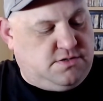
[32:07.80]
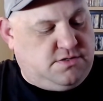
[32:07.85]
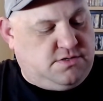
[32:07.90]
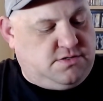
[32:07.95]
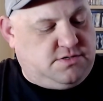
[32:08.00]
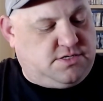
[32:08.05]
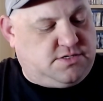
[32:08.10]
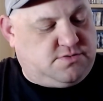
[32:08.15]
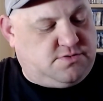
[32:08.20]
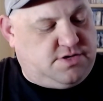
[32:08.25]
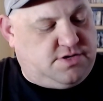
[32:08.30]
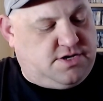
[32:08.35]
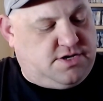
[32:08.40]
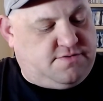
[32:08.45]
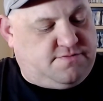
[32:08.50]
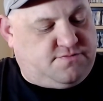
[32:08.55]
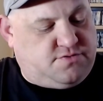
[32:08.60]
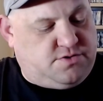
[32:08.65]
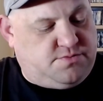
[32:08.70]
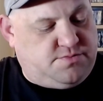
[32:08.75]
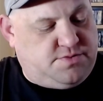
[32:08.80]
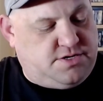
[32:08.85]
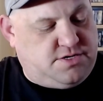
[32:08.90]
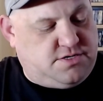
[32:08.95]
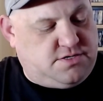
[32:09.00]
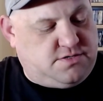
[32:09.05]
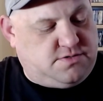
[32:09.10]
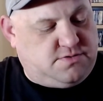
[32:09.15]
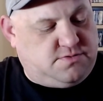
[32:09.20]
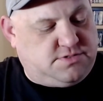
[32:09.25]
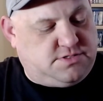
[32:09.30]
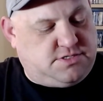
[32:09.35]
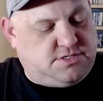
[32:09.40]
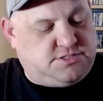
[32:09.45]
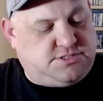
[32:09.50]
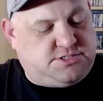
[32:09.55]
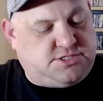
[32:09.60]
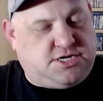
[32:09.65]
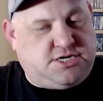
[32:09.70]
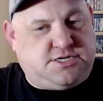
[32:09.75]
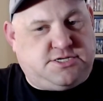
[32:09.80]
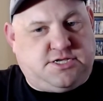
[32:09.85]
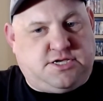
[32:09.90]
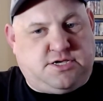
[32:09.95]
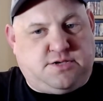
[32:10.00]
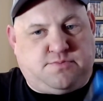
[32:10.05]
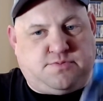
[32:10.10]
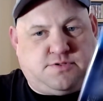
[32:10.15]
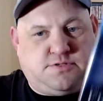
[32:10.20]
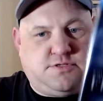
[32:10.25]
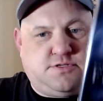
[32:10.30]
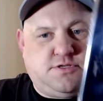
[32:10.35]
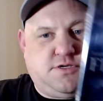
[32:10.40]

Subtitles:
Next we have From Hell with Johnny Depp and